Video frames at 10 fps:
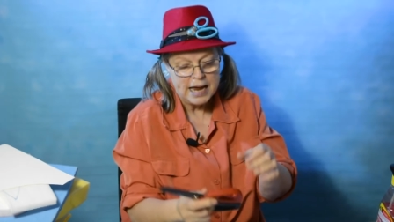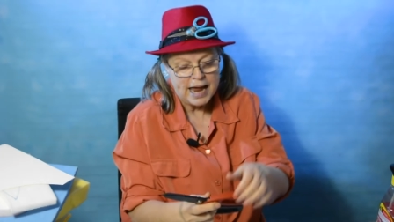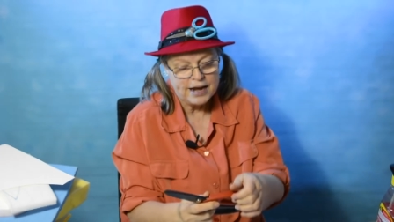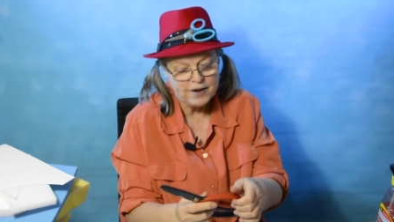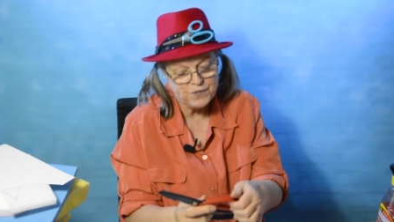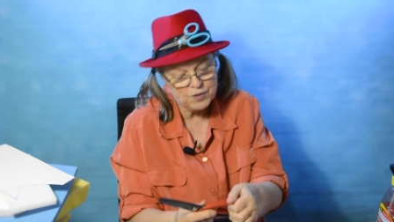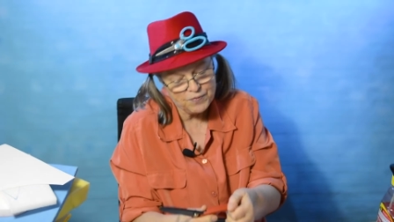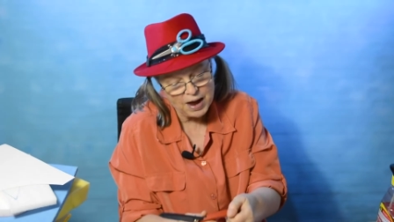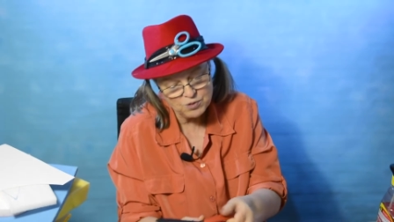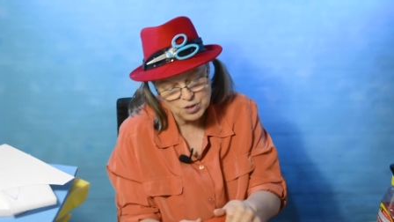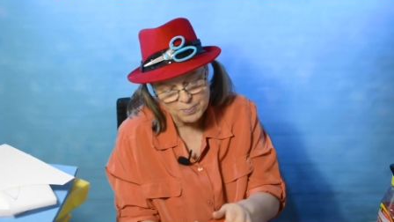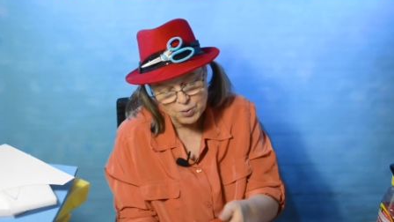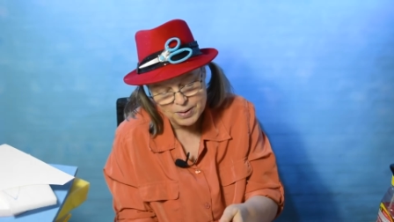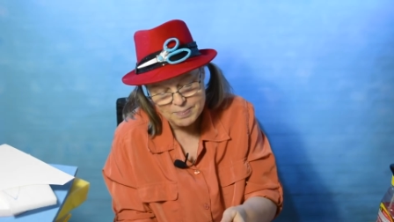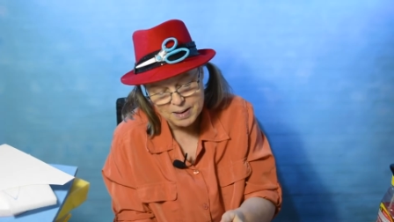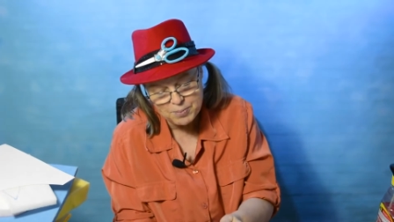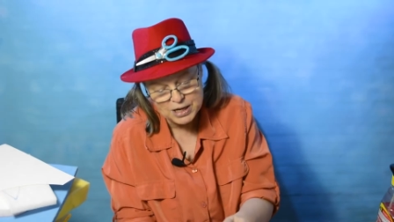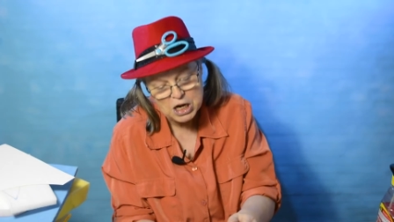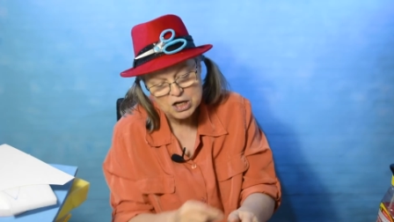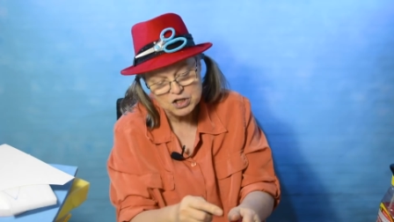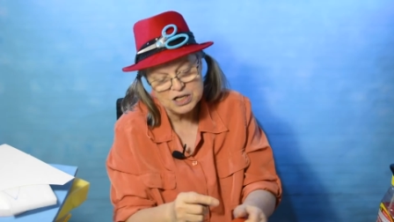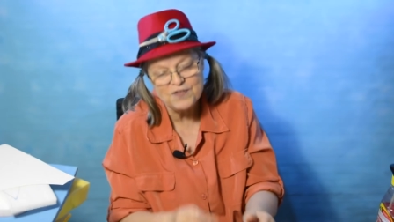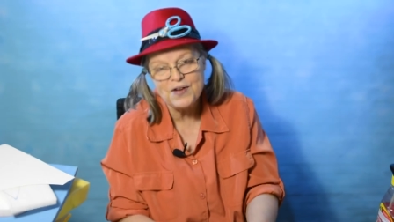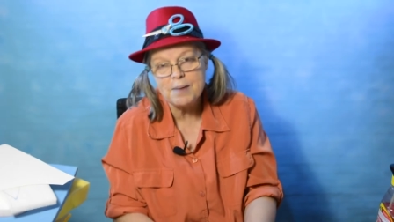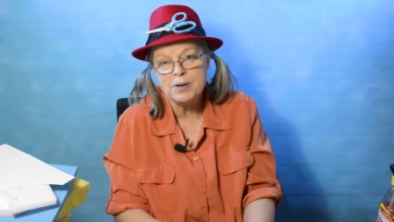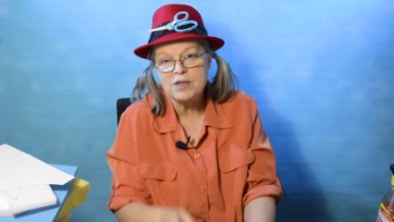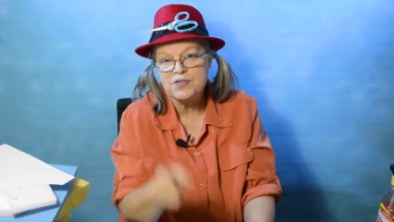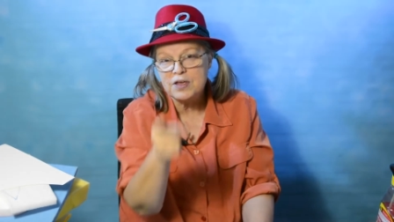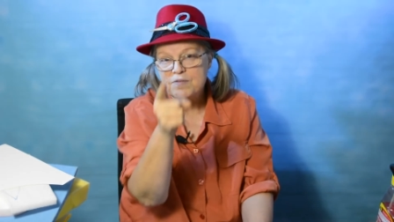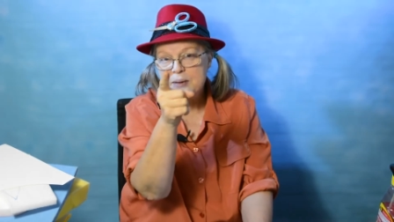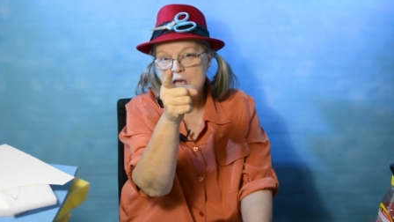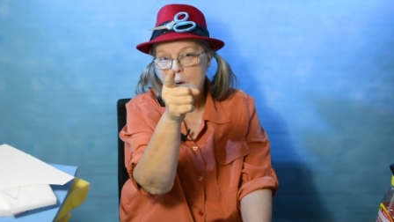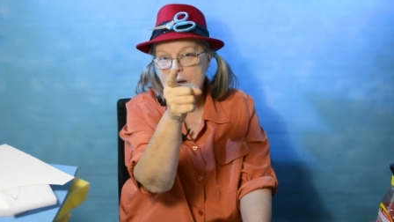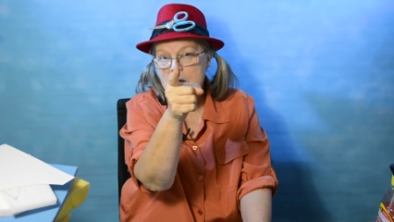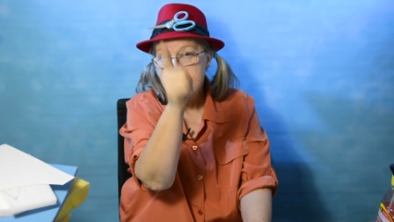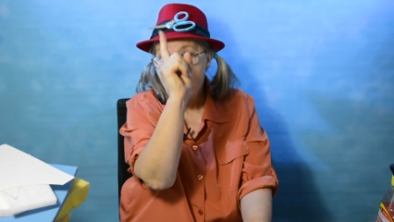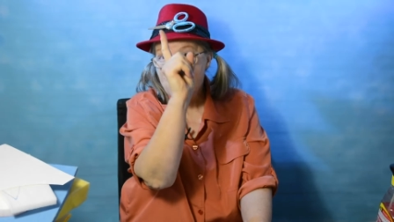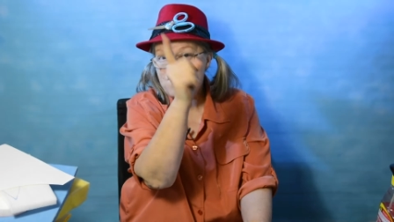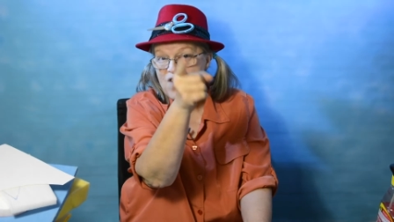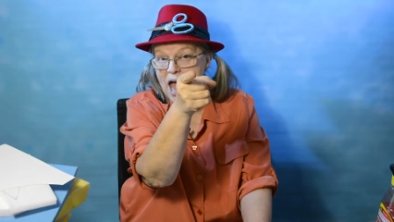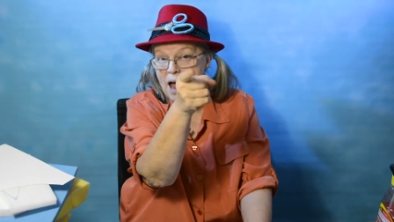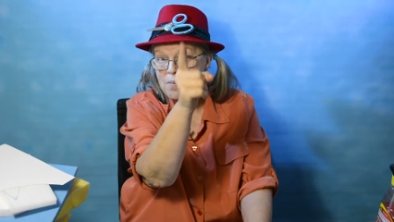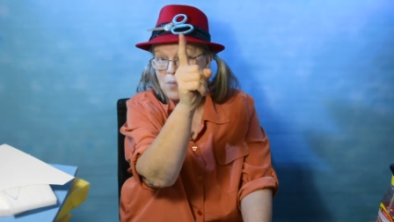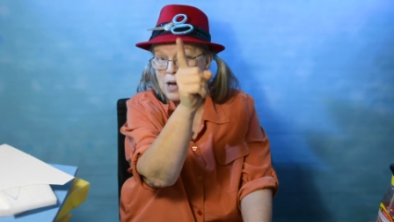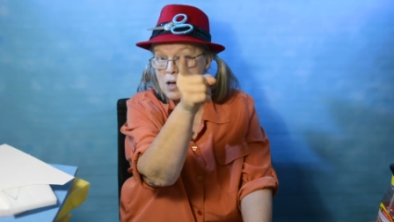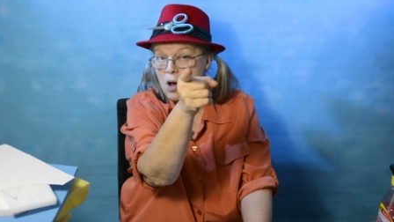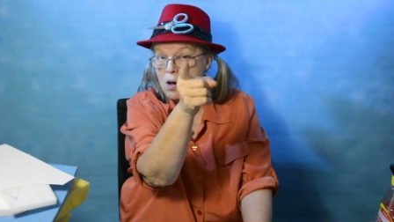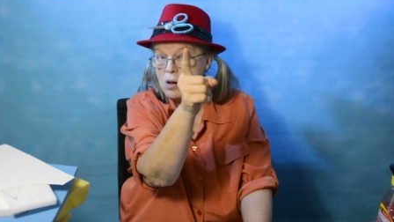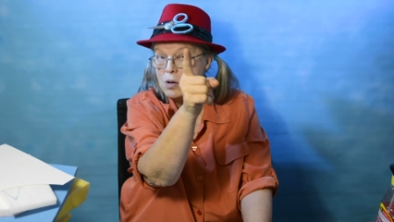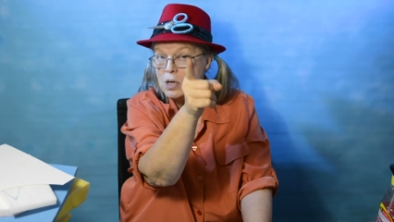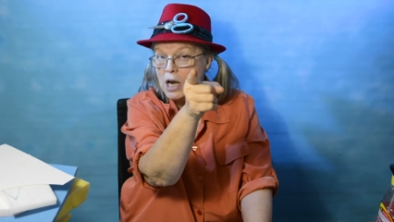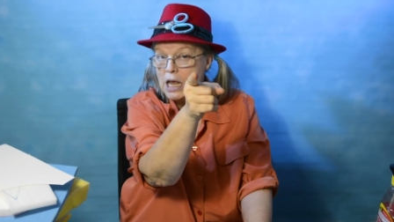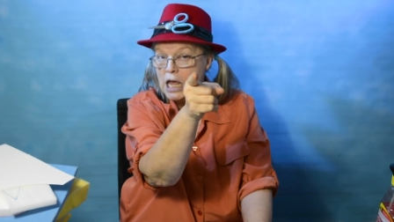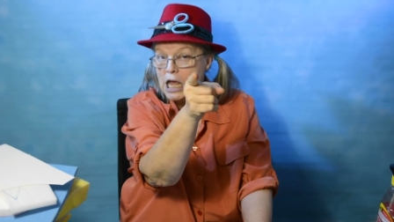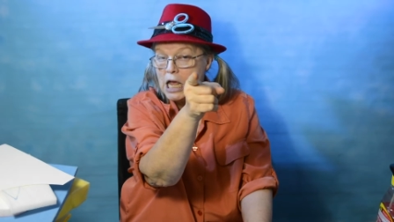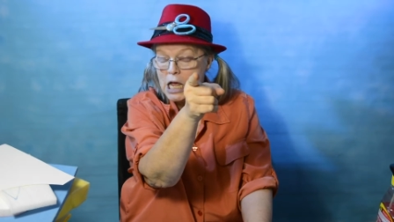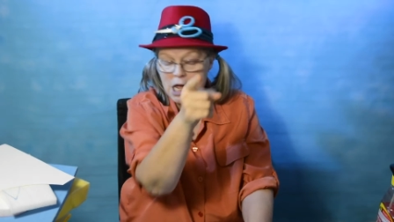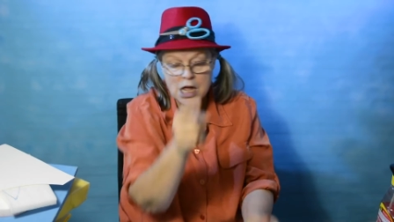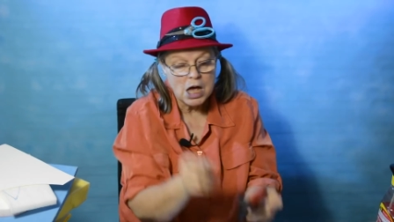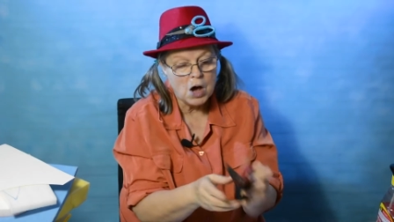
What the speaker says: And if you have trouble remembering, see the fabric and think of me going, fabric only.